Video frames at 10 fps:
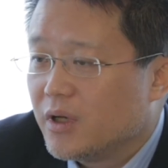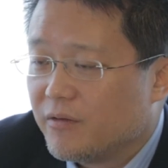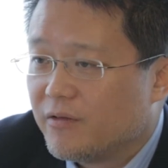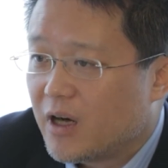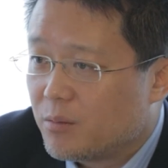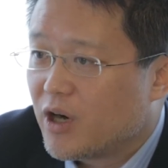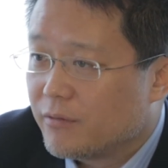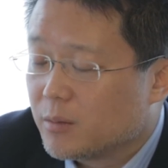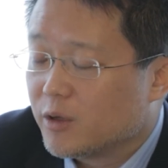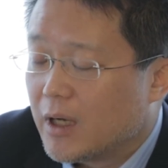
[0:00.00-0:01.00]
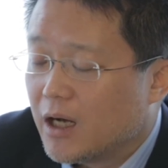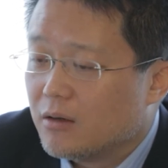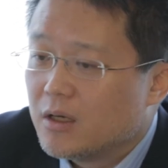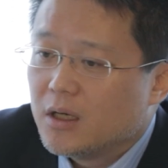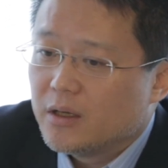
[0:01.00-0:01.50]
It's very profitable
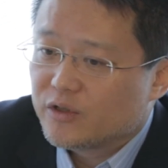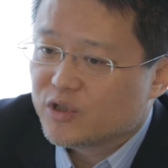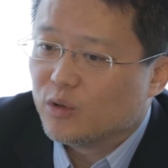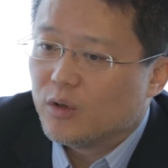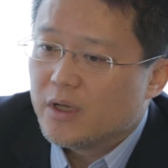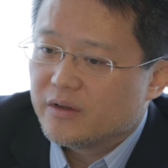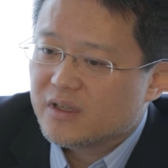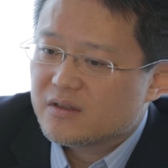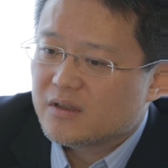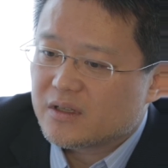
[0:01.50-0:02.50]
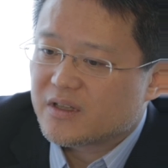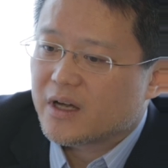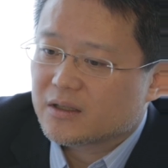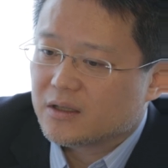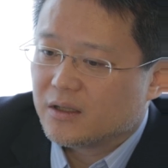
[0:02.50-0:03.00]
now. So this is a
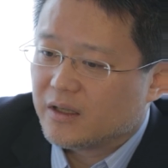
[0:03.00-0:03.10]
sector,